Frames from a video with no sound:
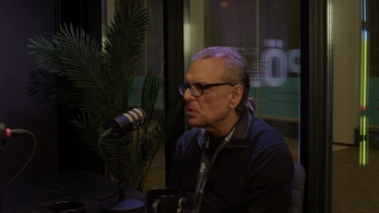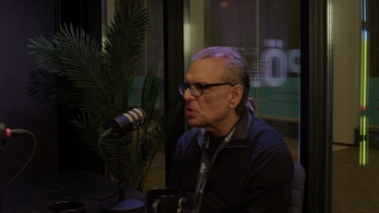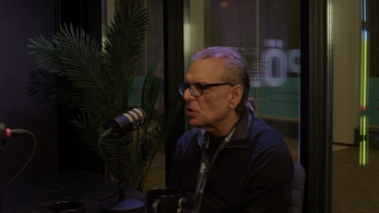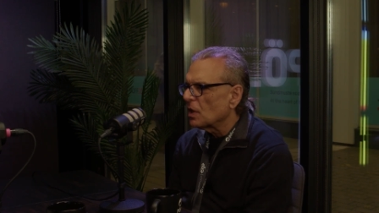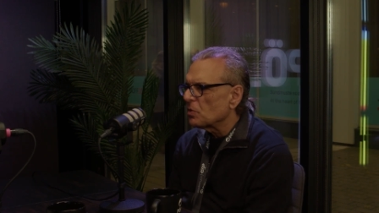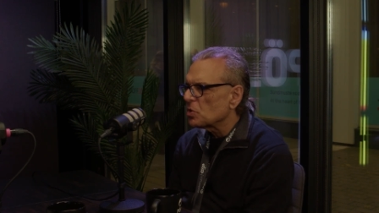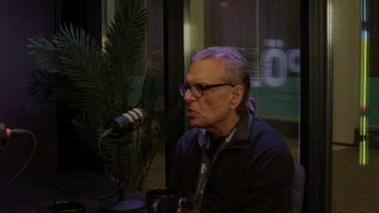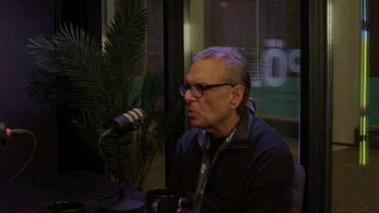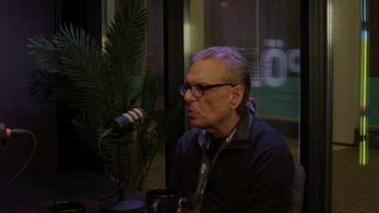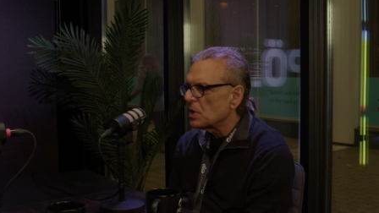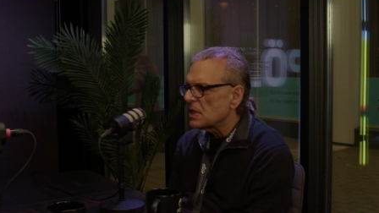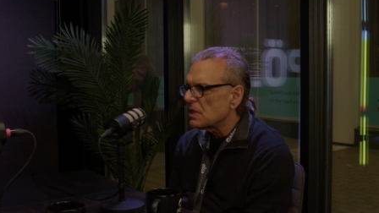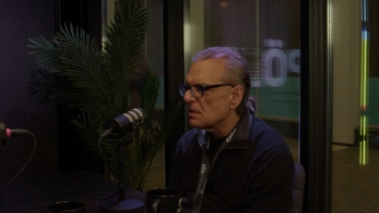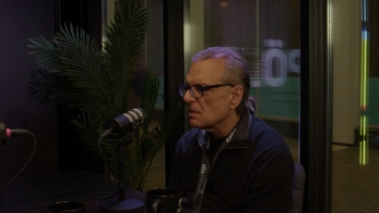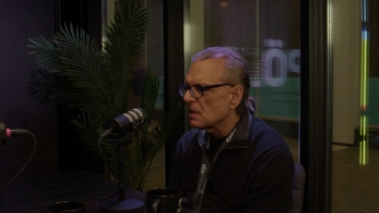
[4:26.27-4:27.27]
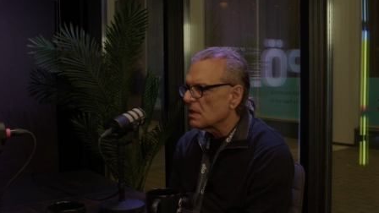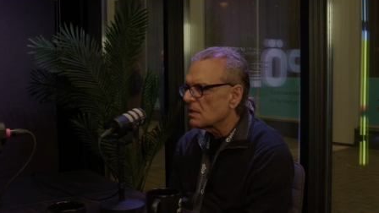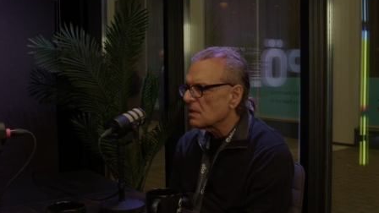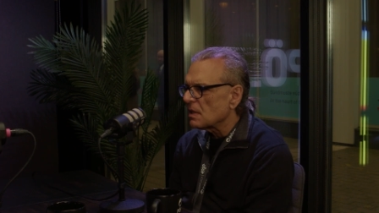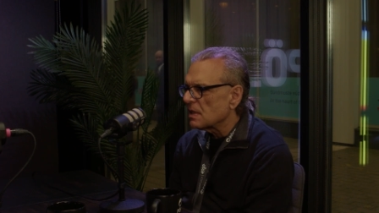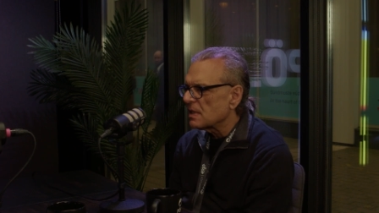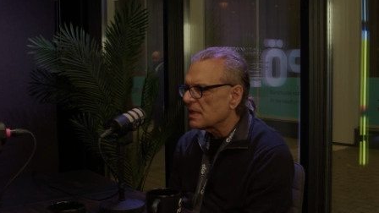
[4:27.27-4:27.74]
So I was always
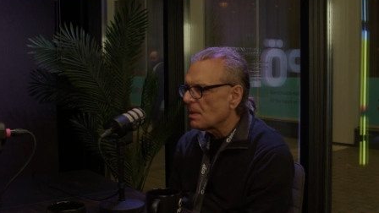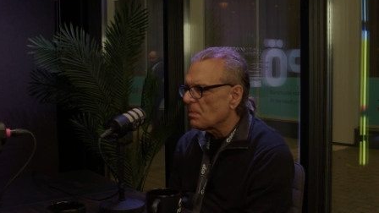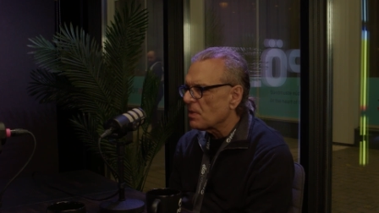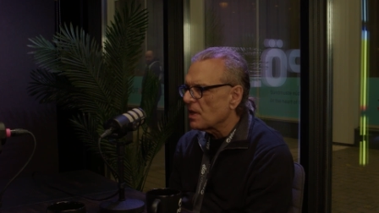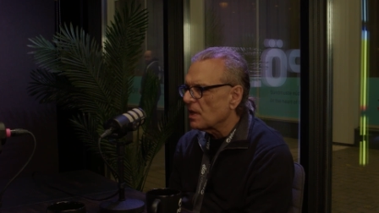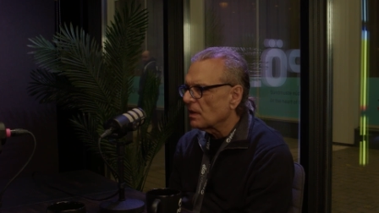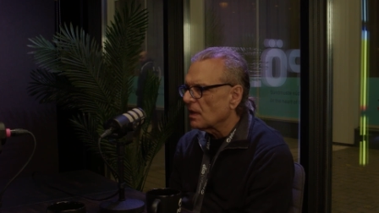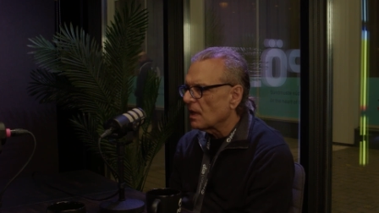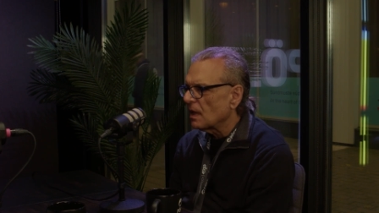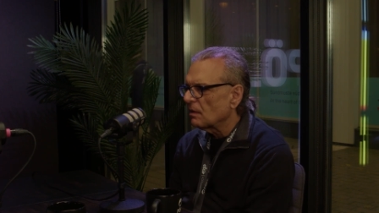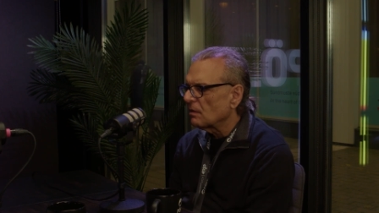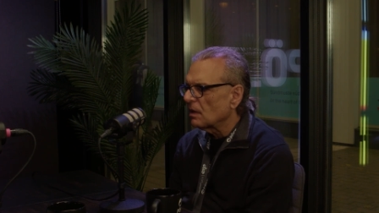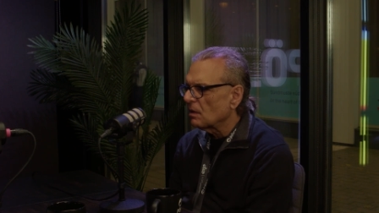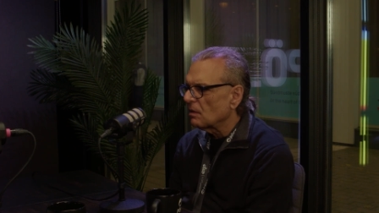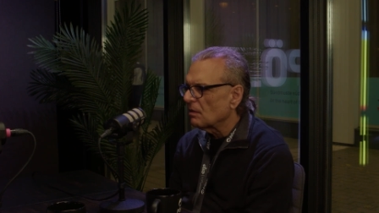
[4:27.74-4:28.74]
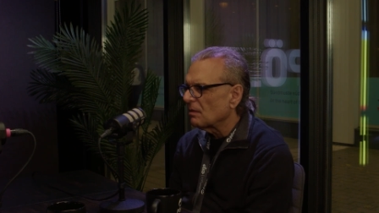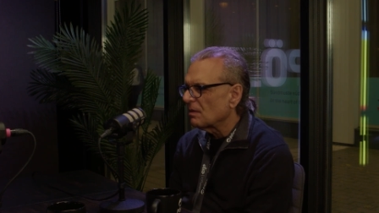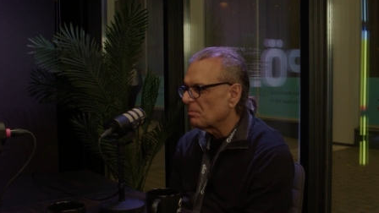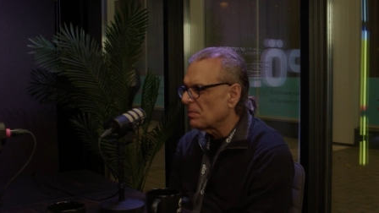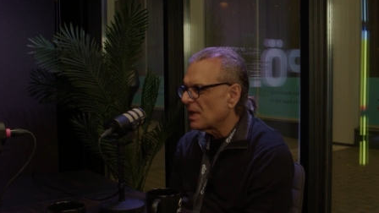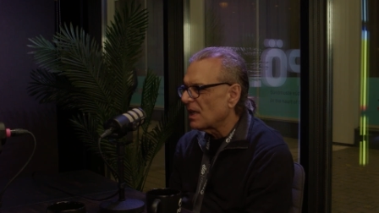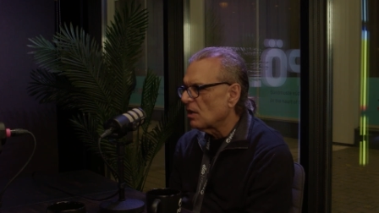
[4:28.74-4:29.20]
it's it's something that in
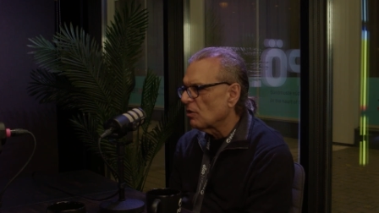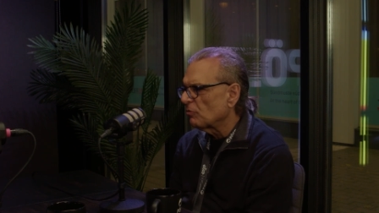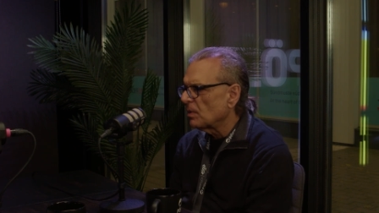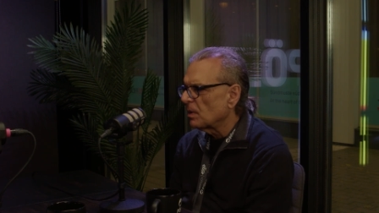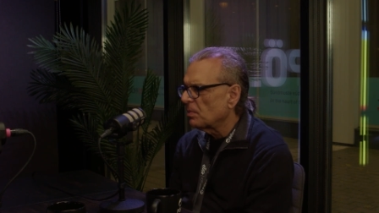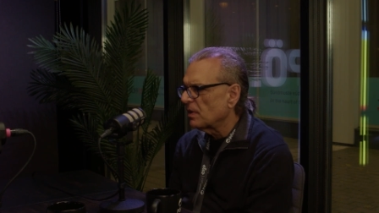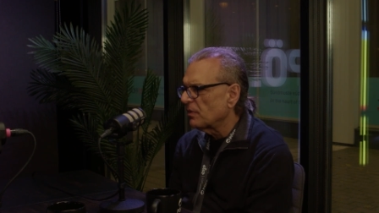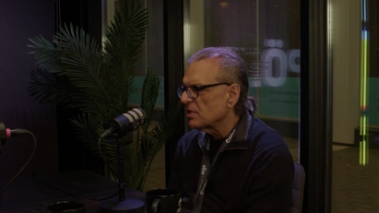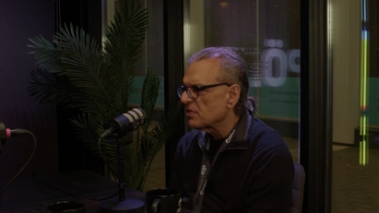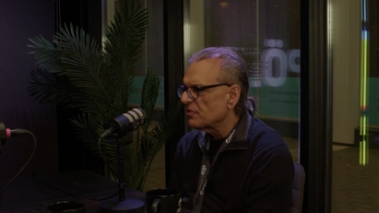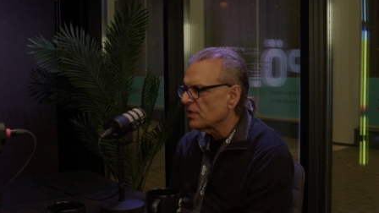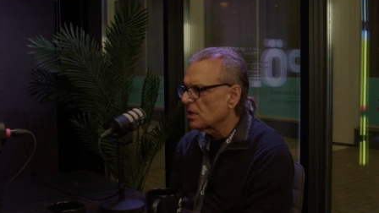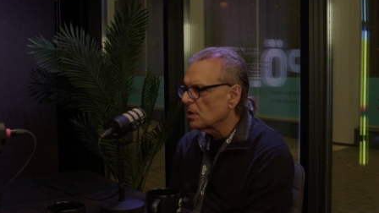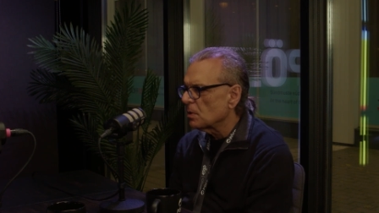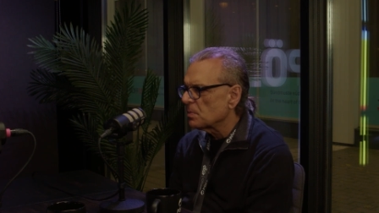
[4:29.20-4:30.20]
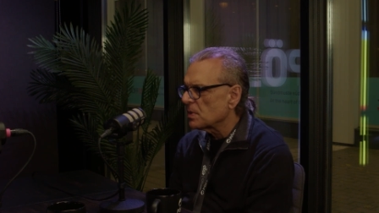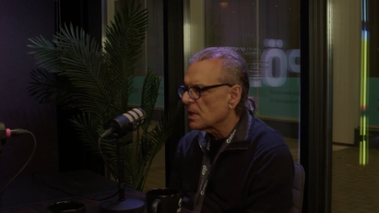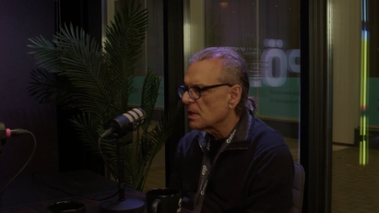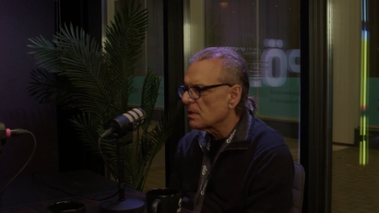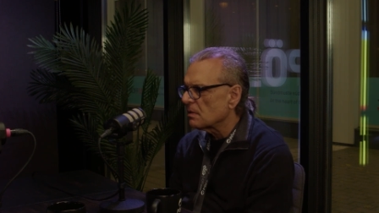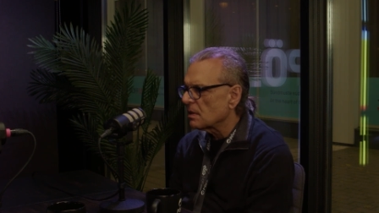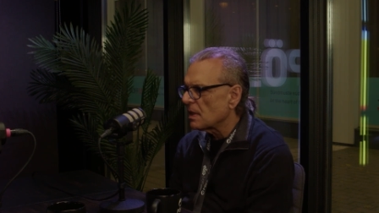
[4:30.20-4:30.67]
many of my previous films
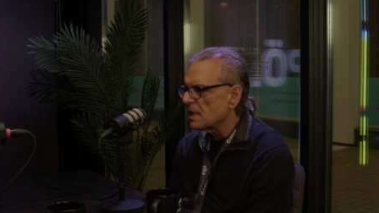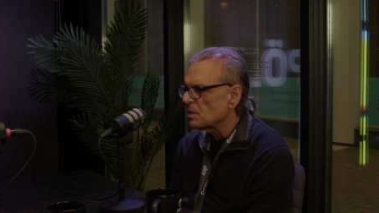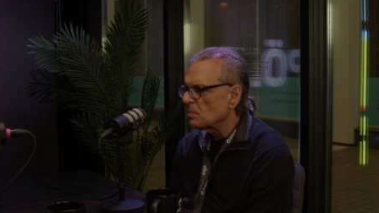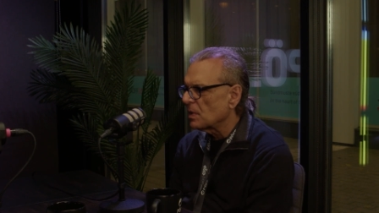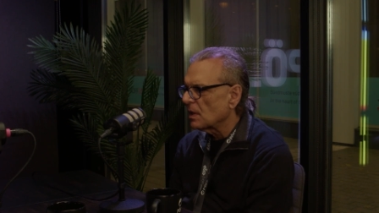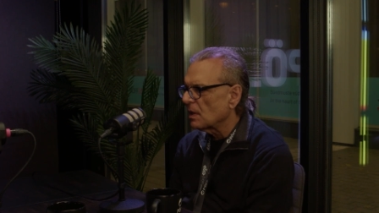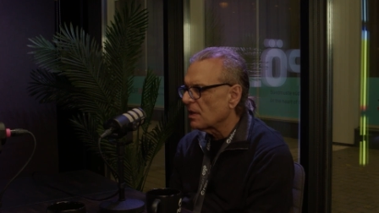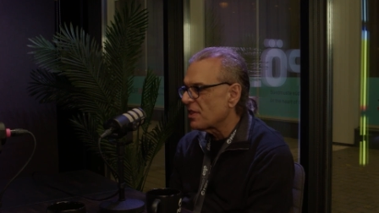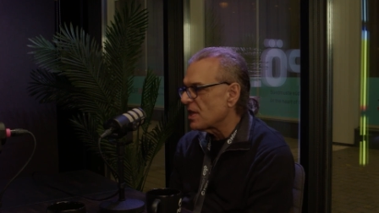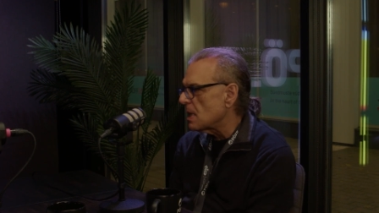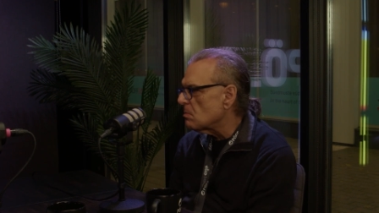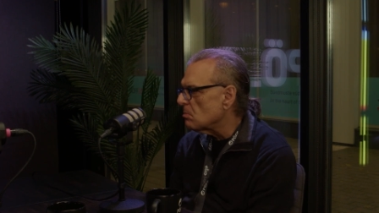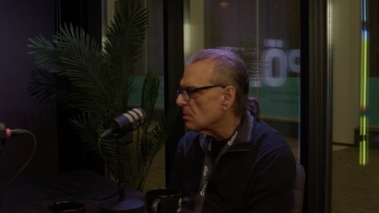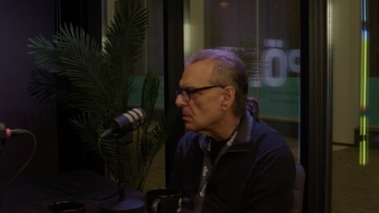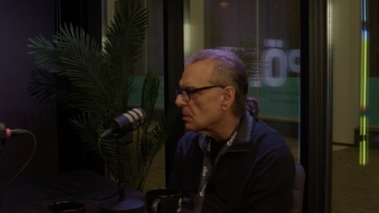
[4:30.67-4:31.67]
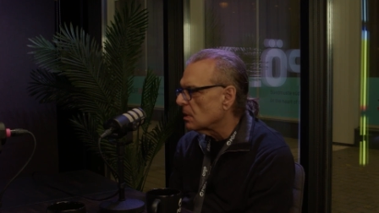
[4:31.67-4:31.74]
it has been a theme.